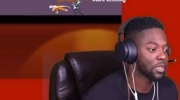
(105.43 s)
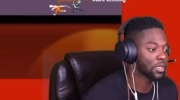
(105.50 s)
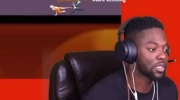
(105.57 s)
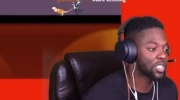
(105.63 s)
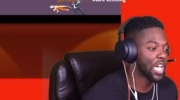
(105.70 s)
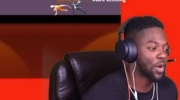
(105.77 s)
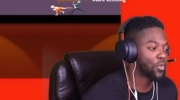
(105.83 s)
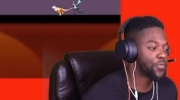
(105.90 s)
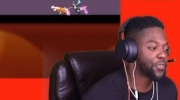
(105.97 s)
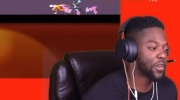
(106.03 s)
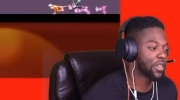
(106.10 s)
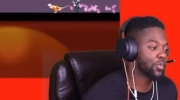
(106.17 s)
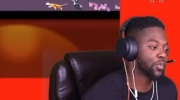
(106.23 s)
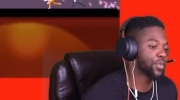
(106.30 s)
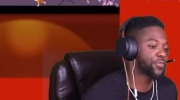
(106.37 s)
Chat, we
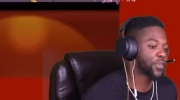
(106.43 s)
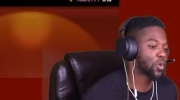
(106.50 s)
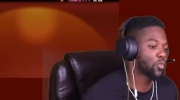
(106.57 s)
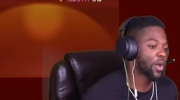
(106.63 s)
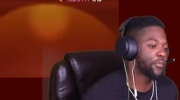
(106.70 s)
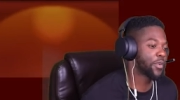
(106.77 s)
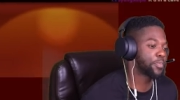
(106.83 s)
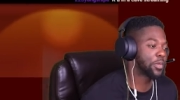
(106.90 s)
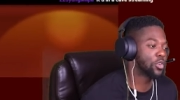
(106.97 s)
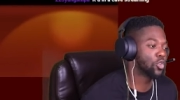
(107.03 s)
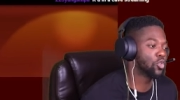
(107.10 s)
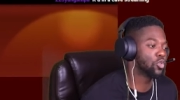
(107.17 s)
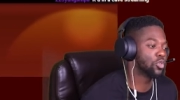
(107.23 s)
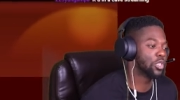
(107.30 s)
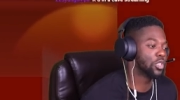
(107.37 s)
finna we finna wrap up the
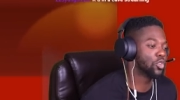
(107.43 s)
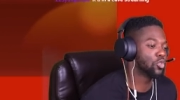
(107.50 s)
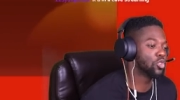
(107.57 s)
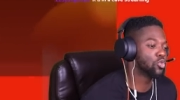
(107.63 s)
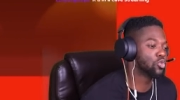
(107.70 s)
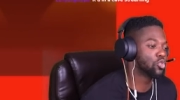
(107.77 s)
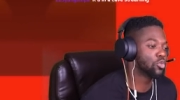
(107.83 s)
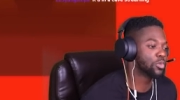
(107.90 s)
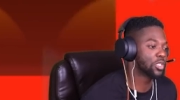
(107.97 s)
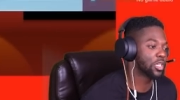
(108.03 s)
new the new YouTube series.